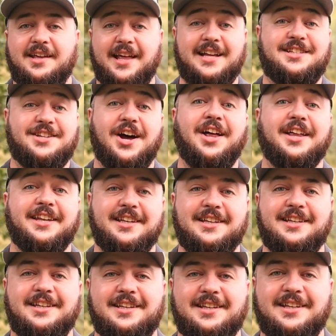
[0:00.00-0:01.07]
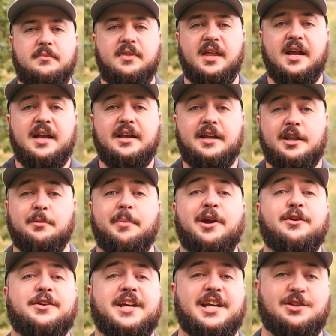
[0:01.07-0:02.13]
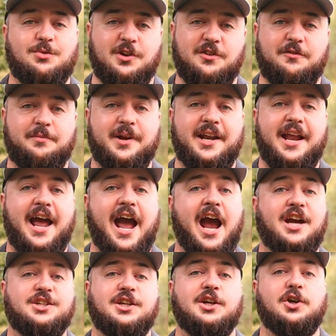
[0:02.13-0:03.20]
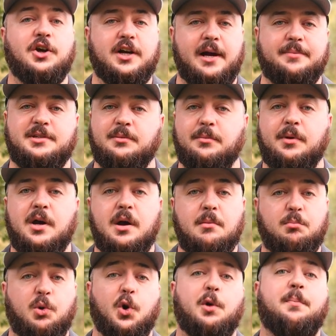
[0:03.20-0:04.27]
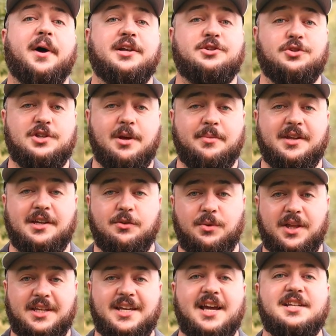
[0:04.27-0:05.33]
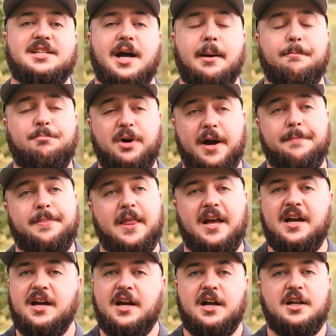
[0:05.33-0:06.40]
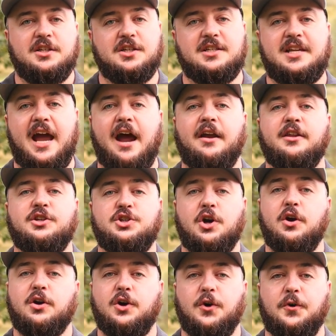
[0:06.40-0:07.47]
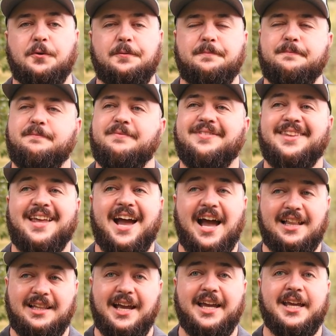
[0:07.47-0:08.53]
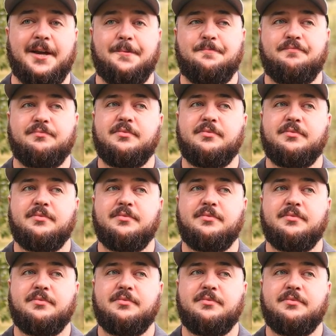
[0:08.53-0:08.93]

That's solid. Now the better test would have been actually cook up some pork butts or something to really test on. But just out of the jar cold, I like it.